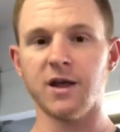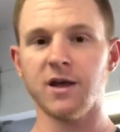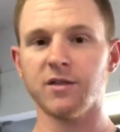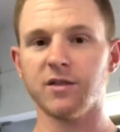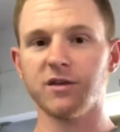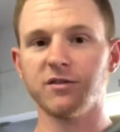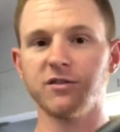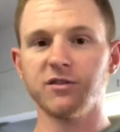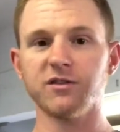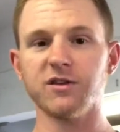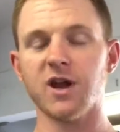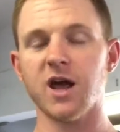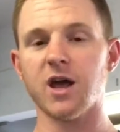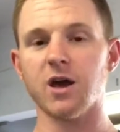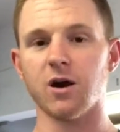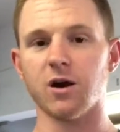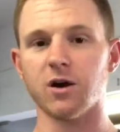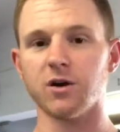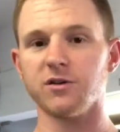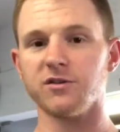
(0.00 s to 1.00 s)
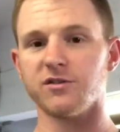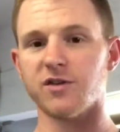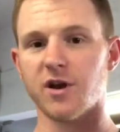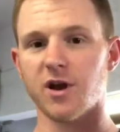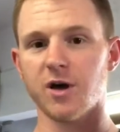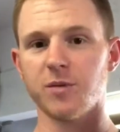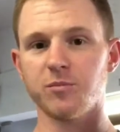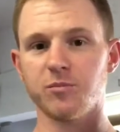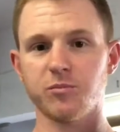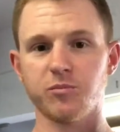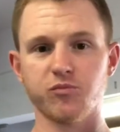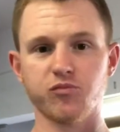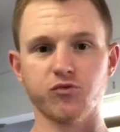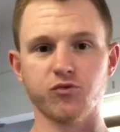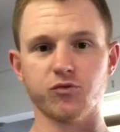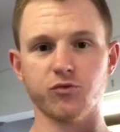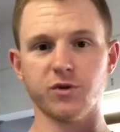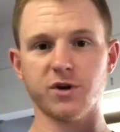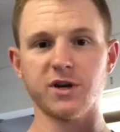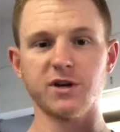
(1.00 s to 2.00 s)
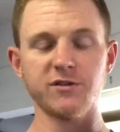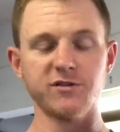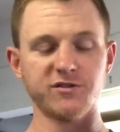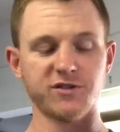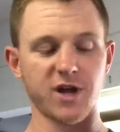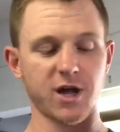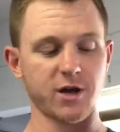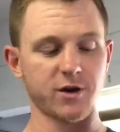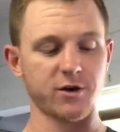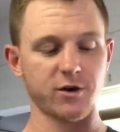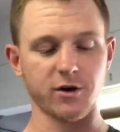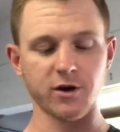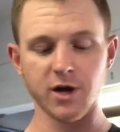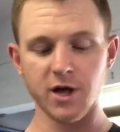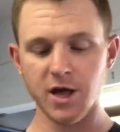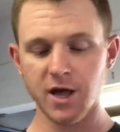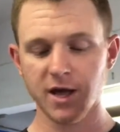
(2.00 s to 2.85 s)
This is an AR set up pretty standard.